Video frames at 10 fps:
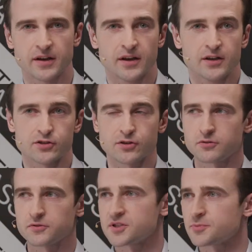
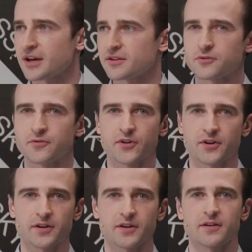So, despite of
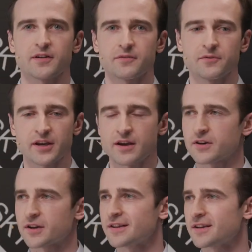we have
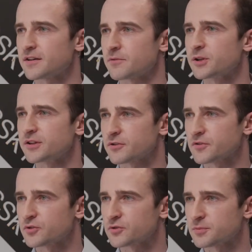a clear winner of
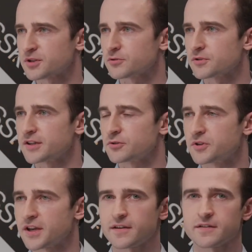the tournament already
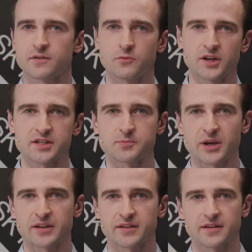today, we
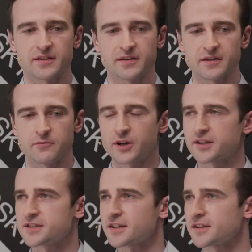expect very
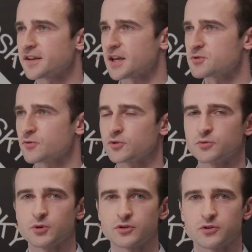exciting games for
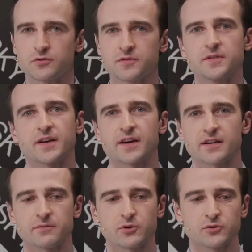tomorrow.
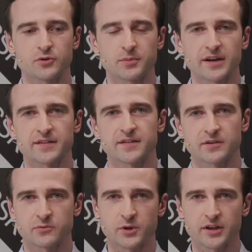I want to remind
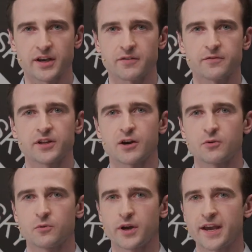that we have
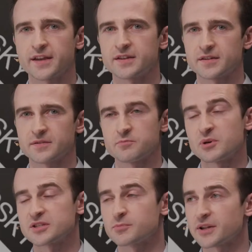now 8
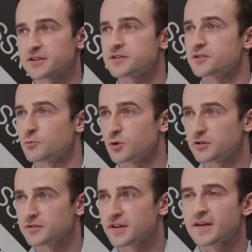best players in the
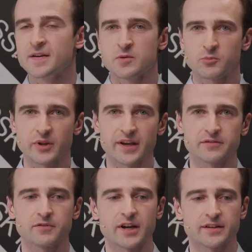world
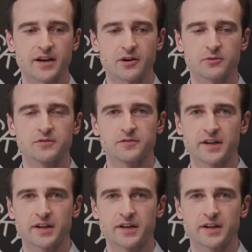playing right now, right